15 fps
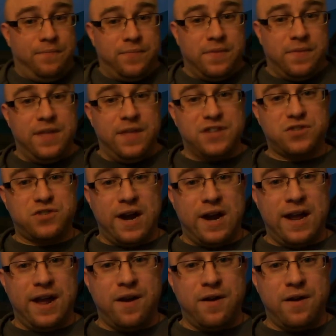this right
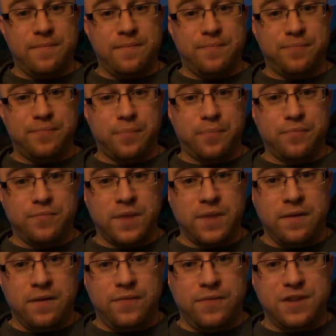here,
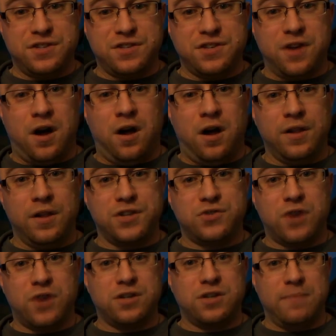this is all
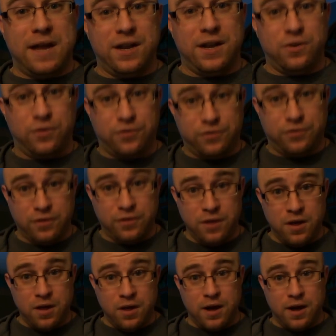instruction manuals
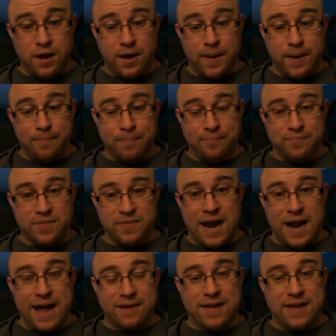that
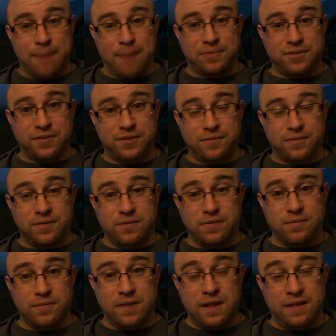I kept.
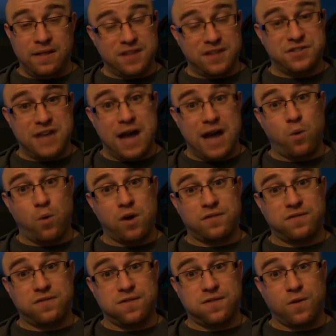And let's see, I worked
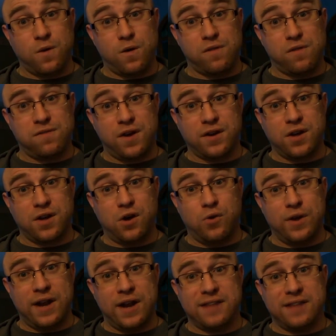for Funko
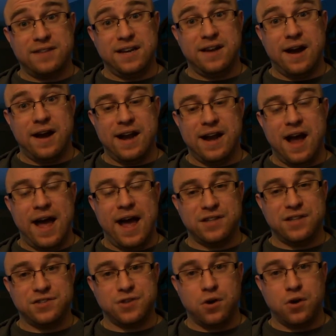in
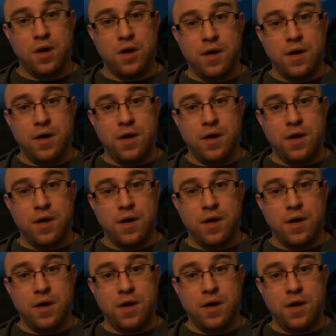1999, so